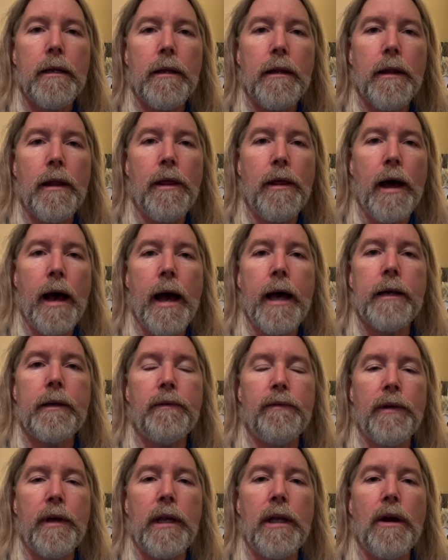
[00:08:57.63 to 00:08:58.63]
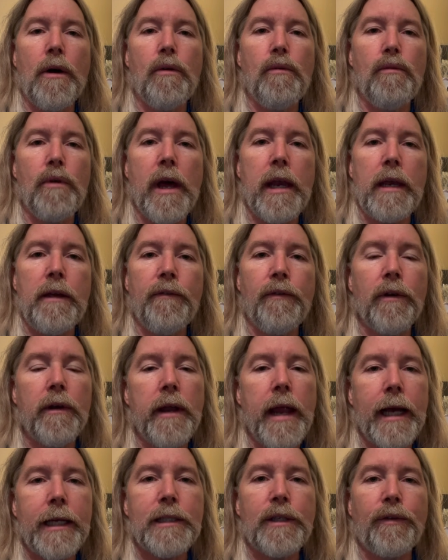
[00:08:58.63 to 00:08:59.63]
that video ready for
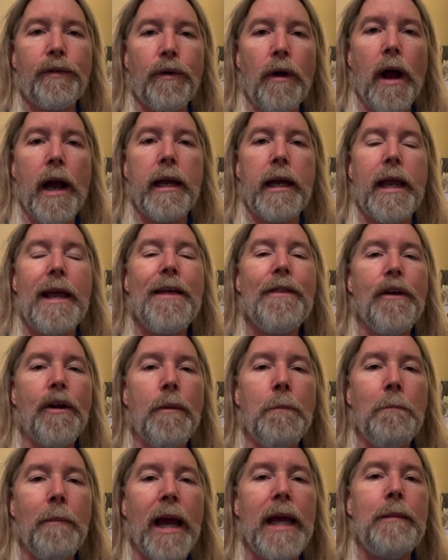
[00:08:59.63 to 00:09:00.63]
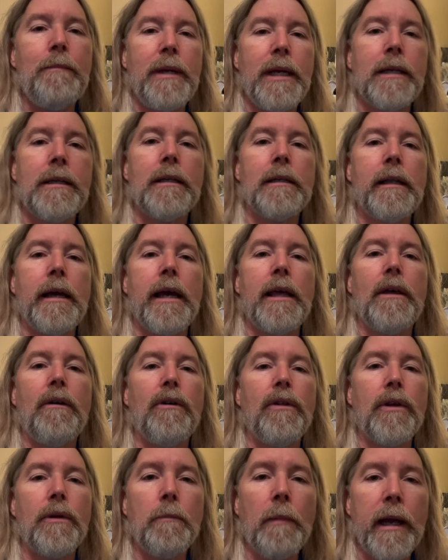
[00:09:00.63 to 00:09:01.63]
next Friday. There might be a delay, though.
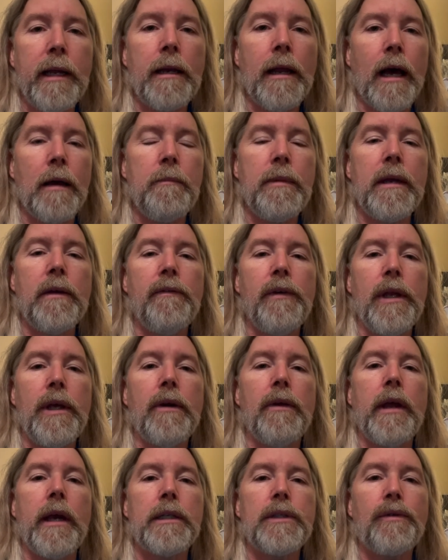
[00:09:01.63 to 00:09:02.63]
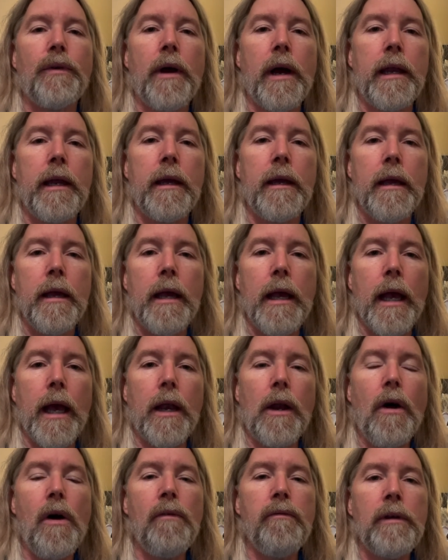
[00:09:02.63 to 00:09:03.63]
There might not be a video next Friday. It
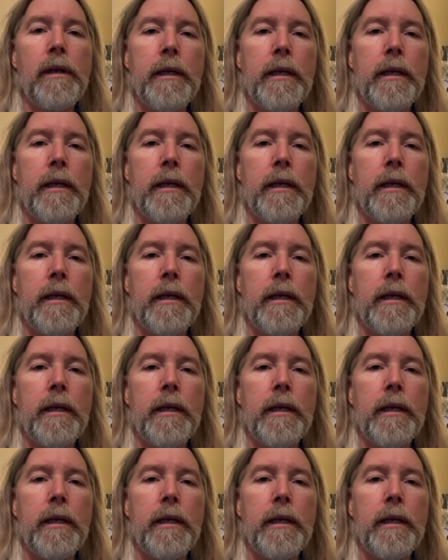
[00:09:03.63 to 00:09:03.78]
all really